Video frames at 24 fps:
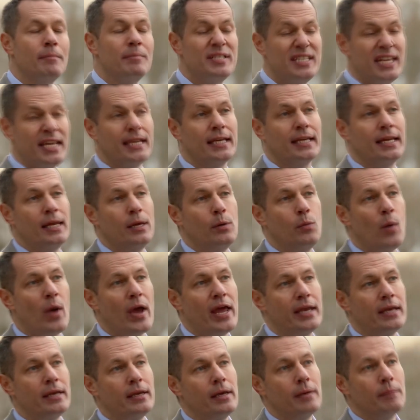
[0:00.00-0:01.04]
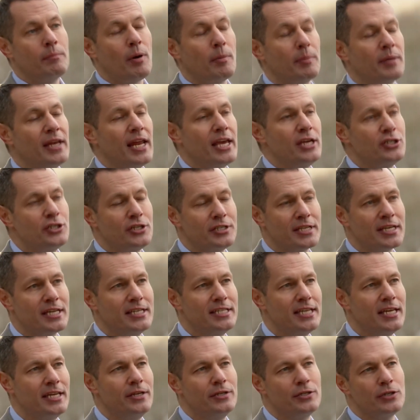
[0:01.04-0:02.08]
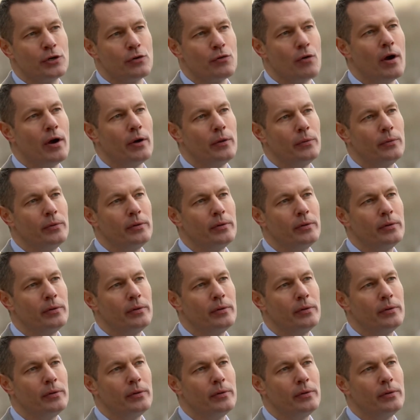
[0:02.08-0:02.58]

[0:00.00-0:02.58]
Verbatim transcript: particularly when populations continue to grow?